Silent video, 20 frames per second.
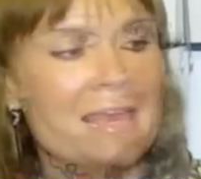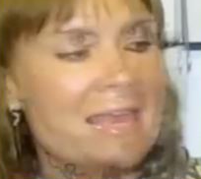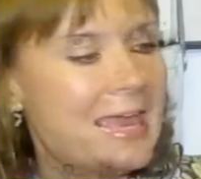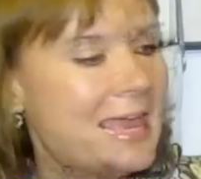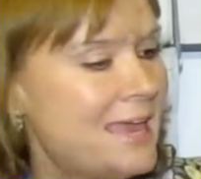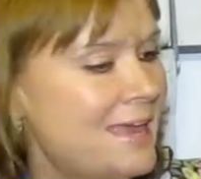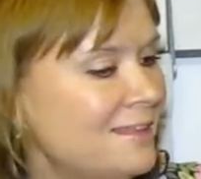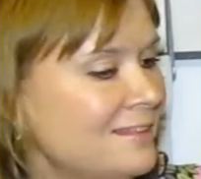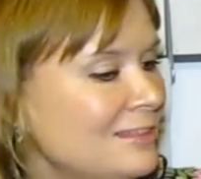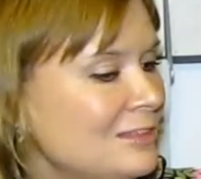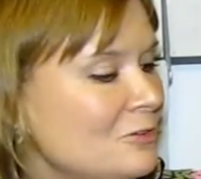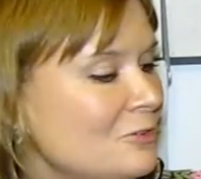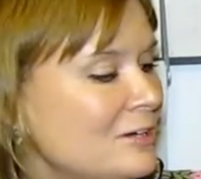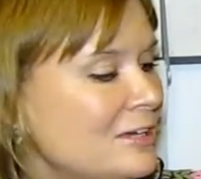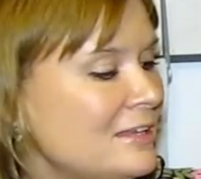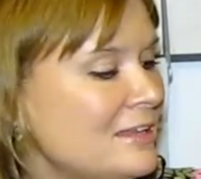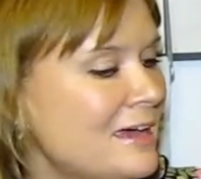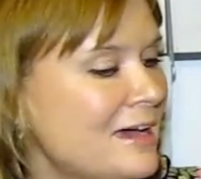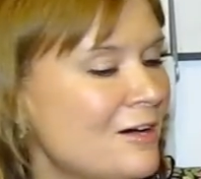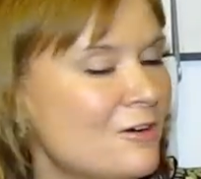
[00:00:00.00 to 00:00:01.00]
And
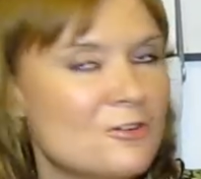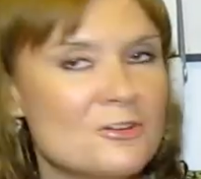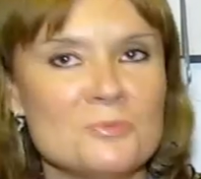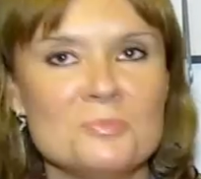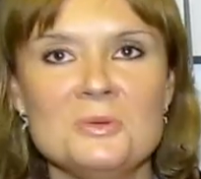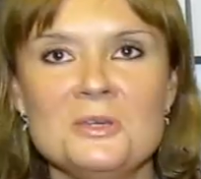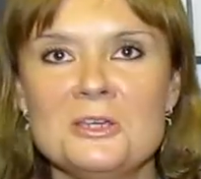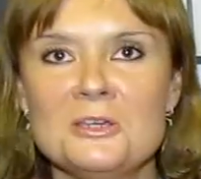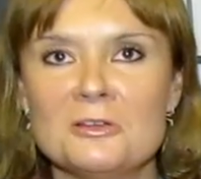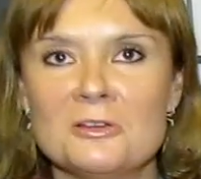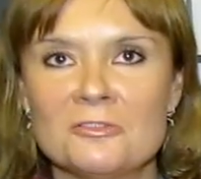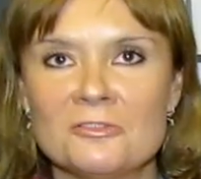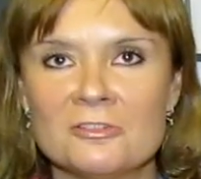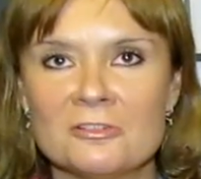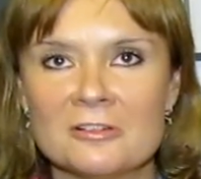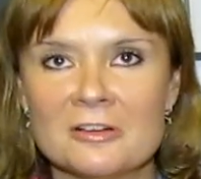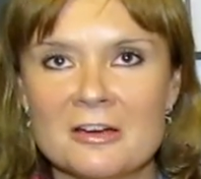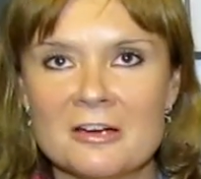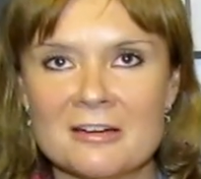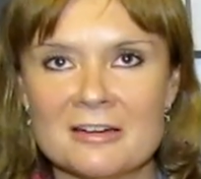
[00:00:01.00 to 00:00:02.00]
look at our
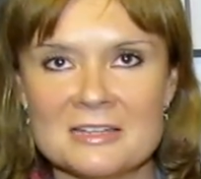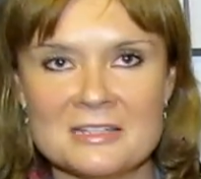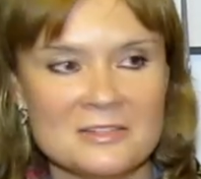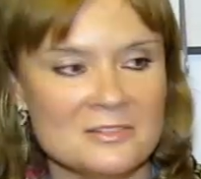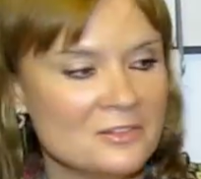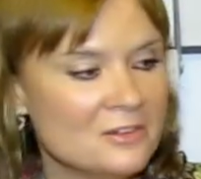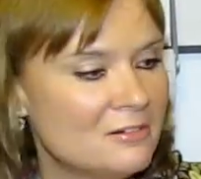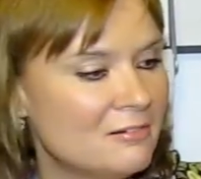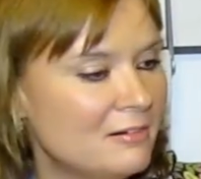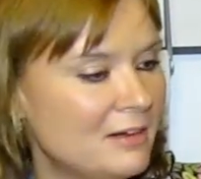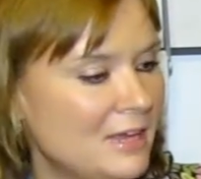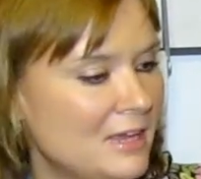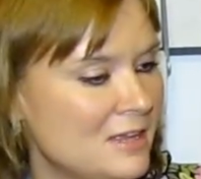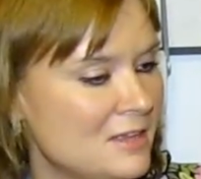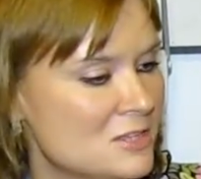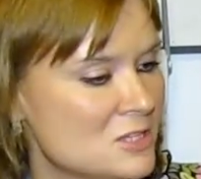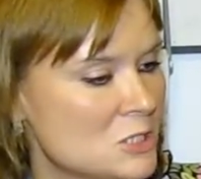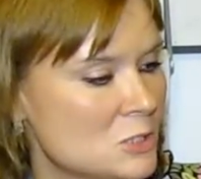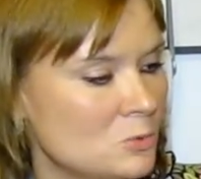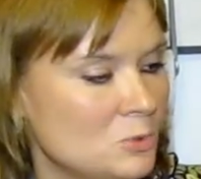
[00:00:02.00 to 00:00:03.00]
beautiful garden
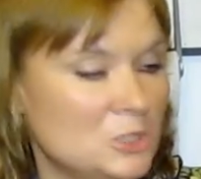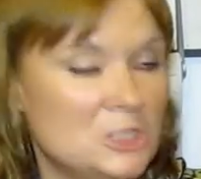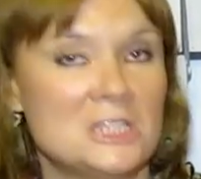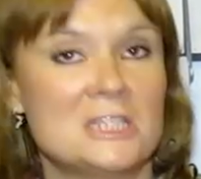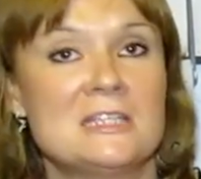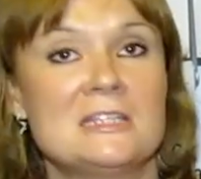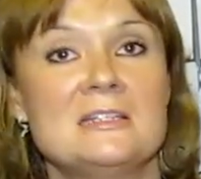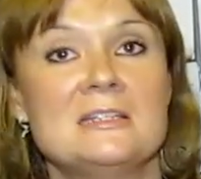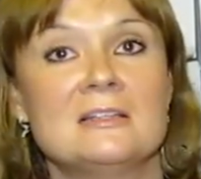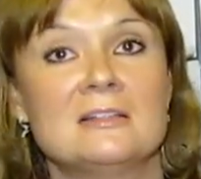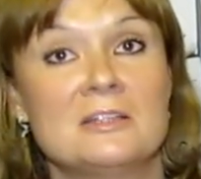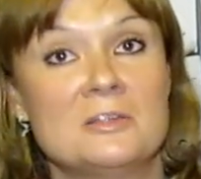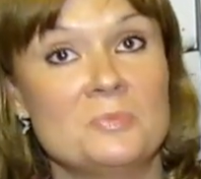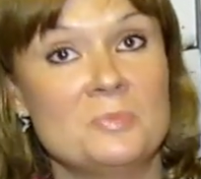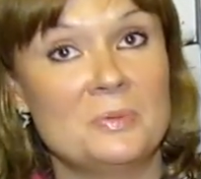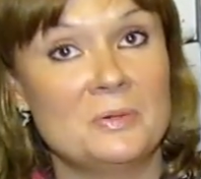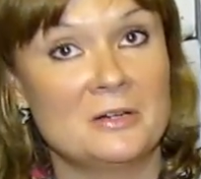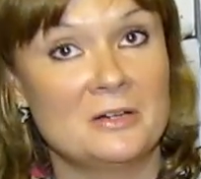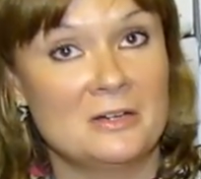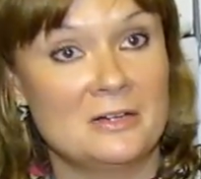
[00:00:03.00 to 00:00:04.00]
greens, which is dill and
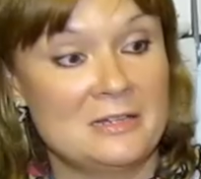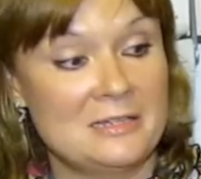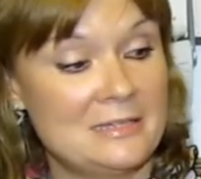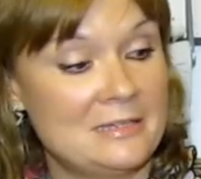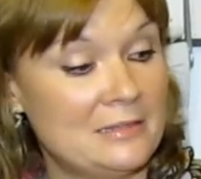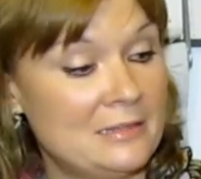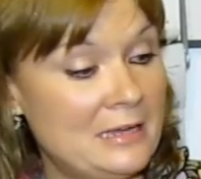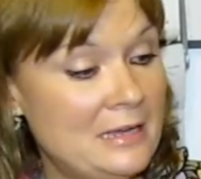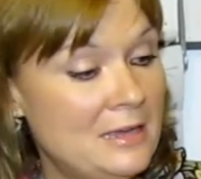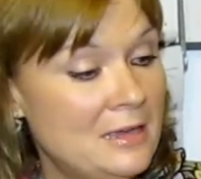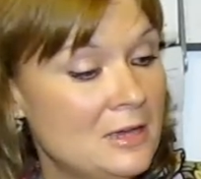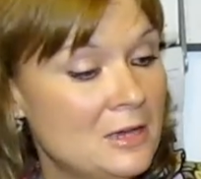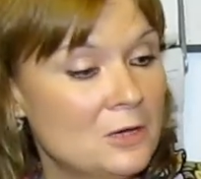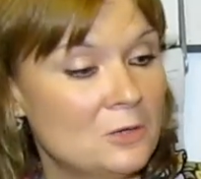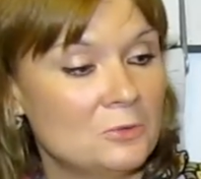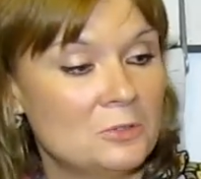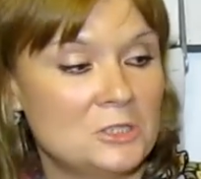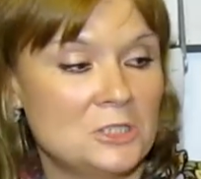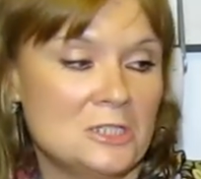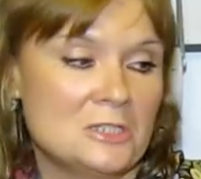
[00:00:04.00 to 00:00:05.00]
parsley,
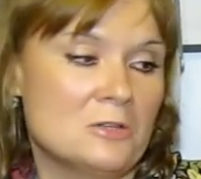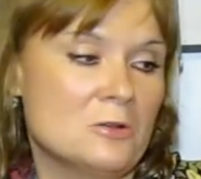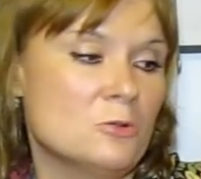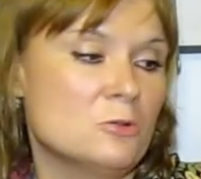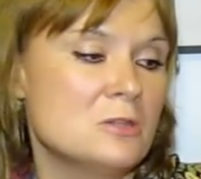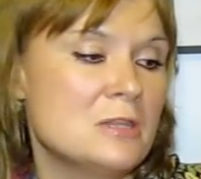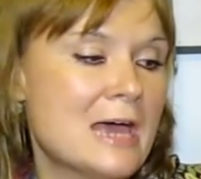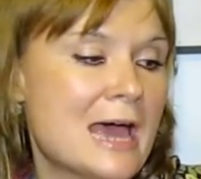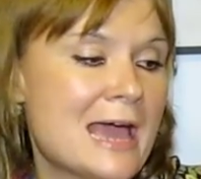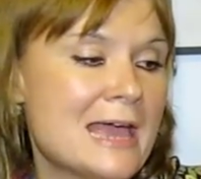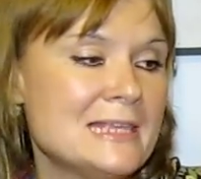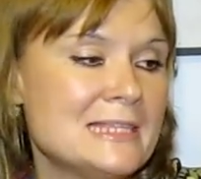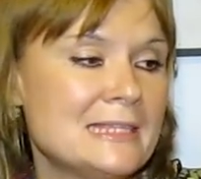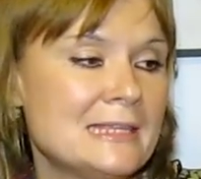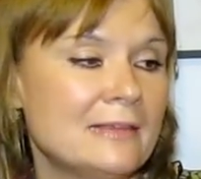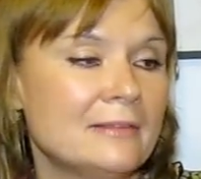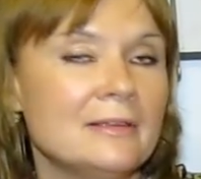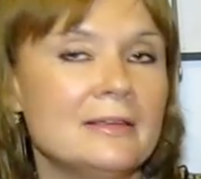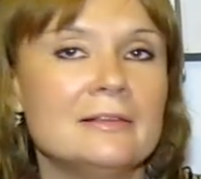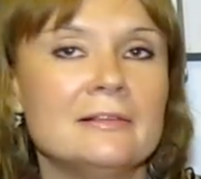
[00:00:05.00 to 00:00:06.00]
which is all nice
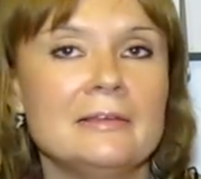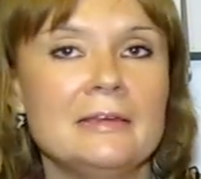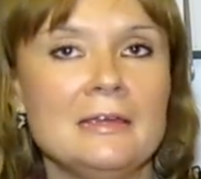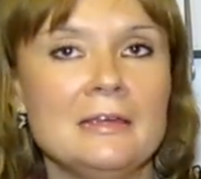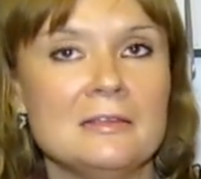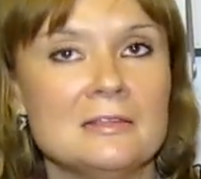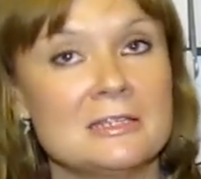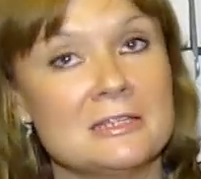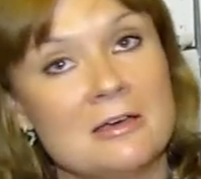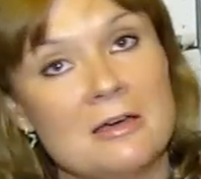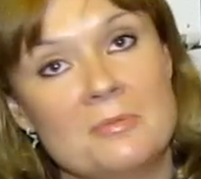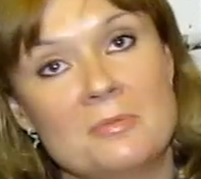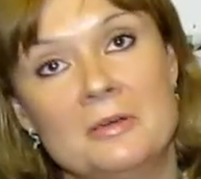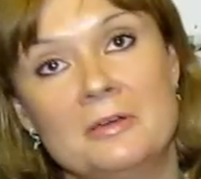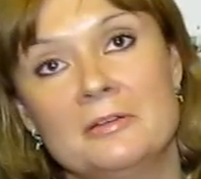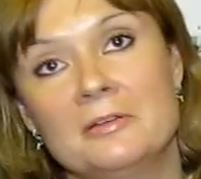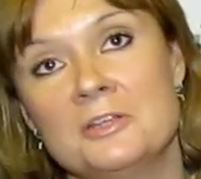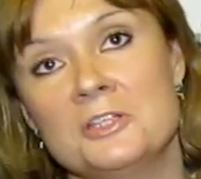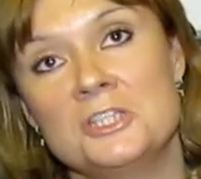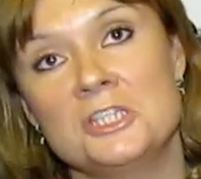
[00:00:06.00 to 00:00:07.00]
and clean. So I'm
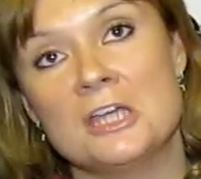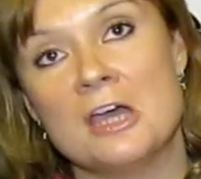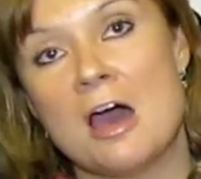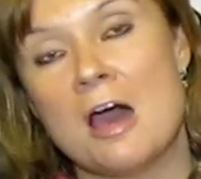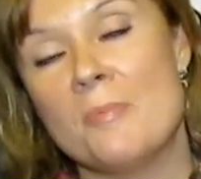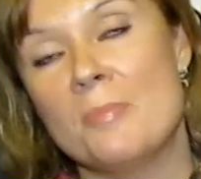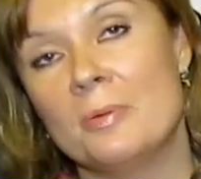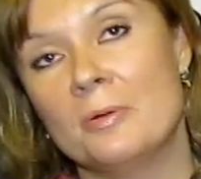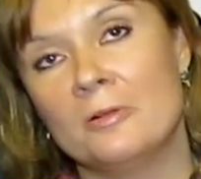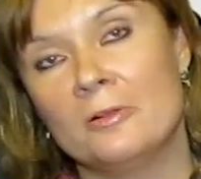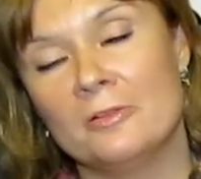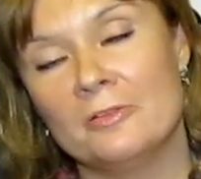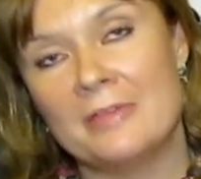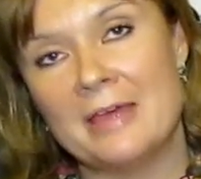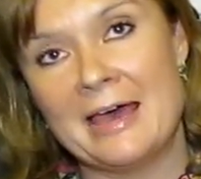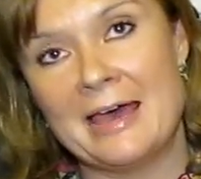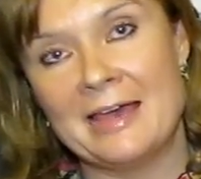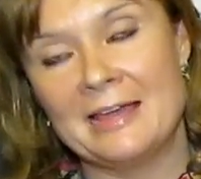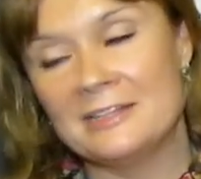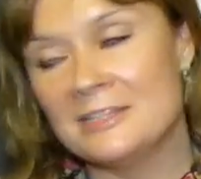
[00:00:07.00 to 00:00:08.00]
gonna chop all
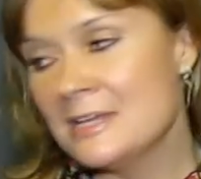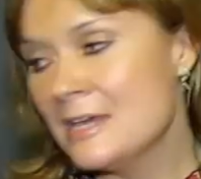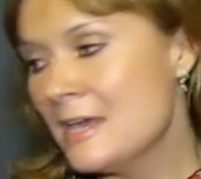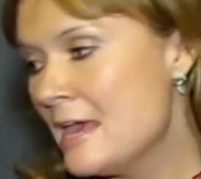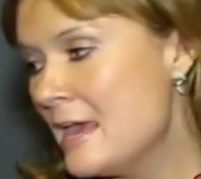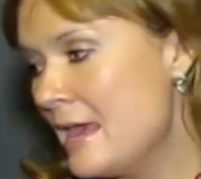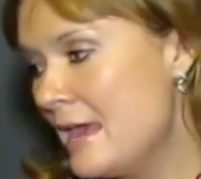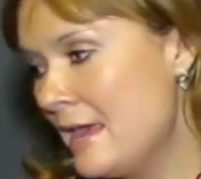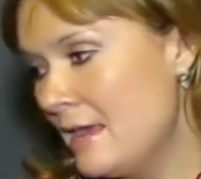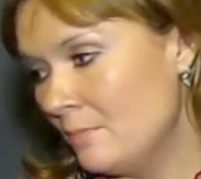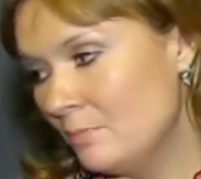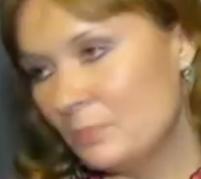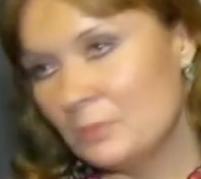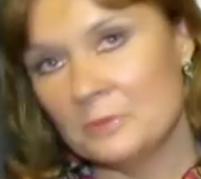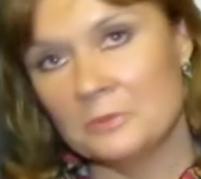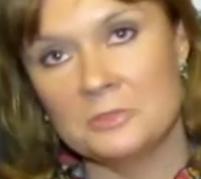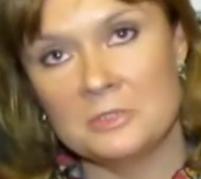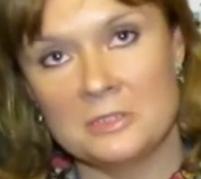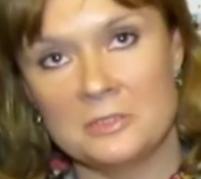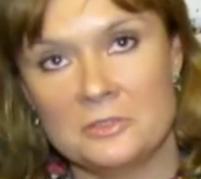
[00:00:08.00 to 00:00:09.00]
that and
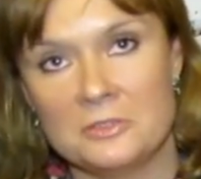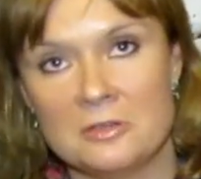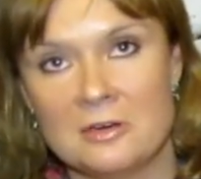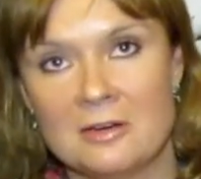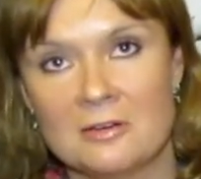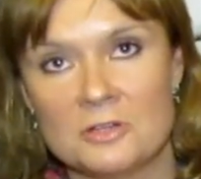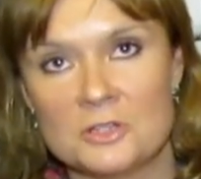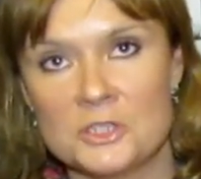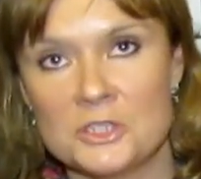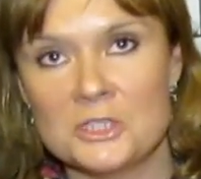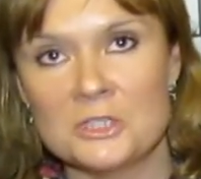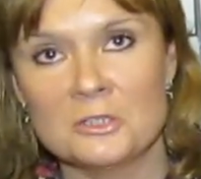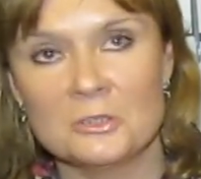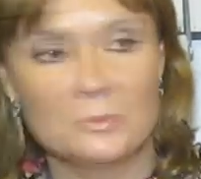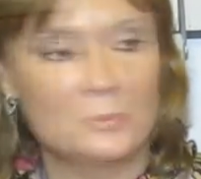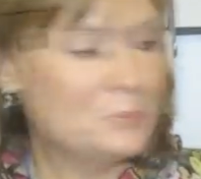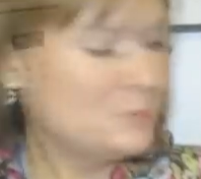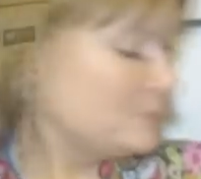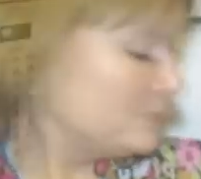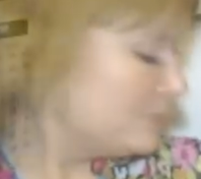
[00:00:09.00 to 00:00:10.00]
put into our soup.